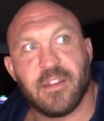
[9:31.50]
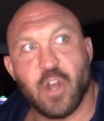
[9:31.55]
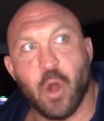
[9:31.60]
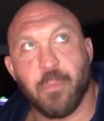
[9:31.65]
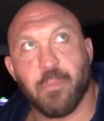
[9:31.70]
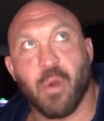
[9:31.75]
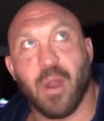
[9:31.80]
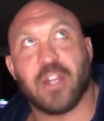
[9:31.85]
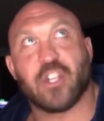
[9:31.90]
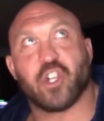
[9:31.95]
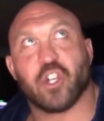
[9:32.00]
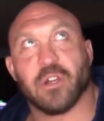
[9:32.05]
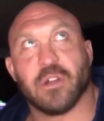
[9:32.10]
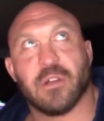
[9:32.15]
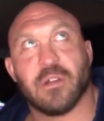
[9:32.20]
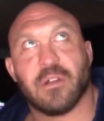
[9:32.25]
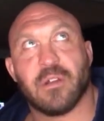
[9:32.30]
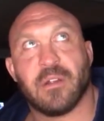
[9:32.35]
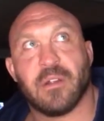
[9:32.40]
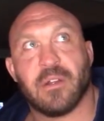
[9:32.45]
No pressure.
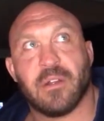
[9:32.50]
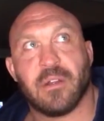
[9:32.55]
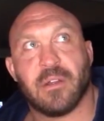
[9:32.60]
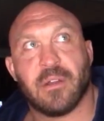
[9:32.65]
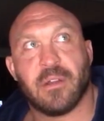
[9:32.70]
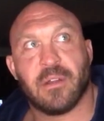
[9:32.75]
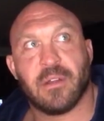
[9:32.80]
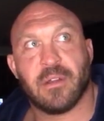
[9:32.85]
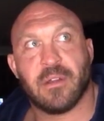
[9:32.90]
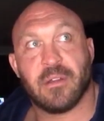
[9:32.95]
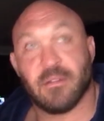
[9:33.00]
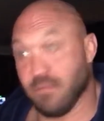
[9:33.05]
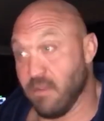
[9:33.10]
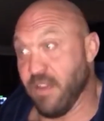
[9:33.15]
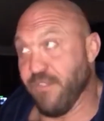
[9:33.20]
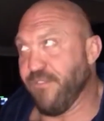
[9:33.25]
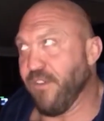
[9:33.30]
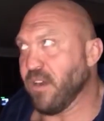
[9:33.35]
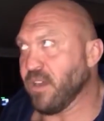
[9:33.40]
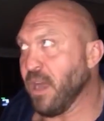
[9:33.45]

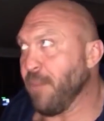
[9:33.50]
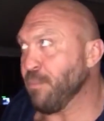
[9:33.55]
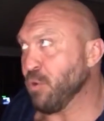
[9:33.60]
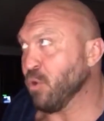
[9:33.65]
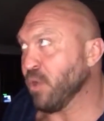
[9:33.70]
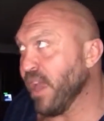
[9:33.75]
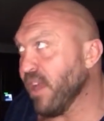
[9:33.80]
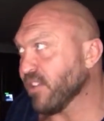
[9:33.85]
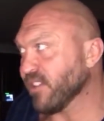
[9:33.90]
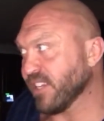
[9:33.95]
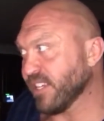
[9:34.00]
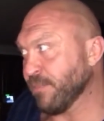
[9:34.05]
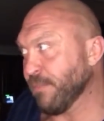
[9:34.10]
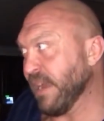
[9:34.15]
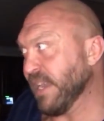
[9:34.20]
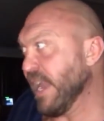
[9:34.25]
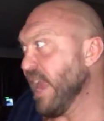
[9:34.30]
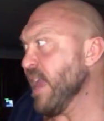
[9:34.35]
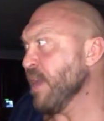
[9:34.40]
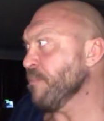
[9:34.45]
Fuck up, who cares? It's
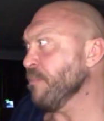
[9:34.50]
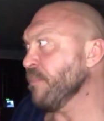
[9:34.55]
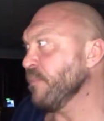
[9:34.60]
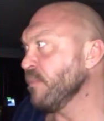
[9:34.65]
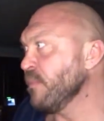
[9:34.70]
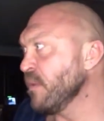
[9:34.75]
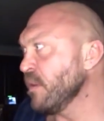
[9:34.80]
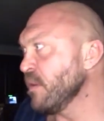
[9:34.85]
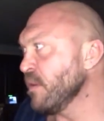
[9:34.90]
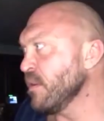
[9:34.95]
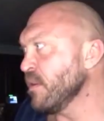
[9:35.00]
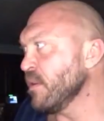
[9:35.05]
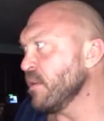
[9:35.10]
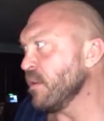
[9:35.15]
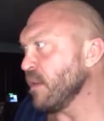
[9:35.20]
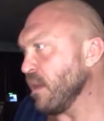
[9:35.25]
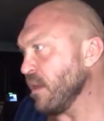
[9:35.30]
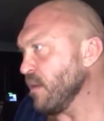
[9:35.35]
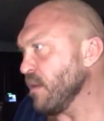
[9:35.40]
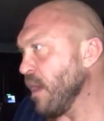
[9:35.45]
my name.
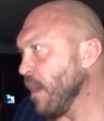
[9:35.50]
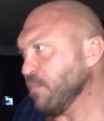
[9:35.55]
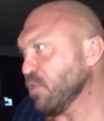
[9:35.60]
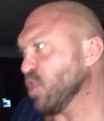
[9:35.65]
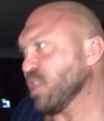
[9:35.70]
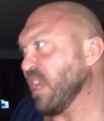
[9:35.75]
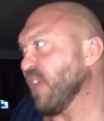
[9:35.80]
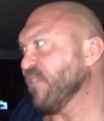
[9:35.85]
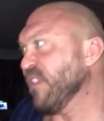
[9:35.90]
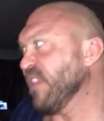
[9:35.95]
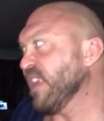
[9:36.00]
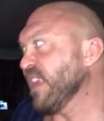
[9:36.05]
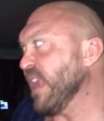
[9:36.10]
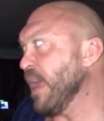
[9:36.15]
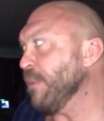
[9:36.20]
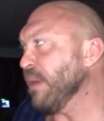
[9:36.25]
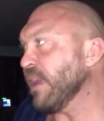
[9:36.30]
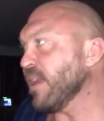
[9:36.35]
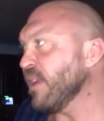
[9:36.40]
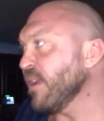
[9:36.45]
I'm just living the
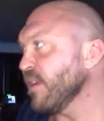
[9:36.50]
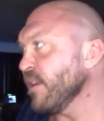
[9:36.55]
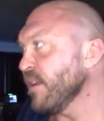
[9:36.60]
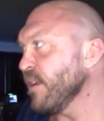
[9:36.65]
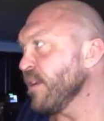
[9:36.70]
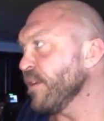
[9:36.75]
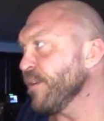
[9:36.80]
gimmick.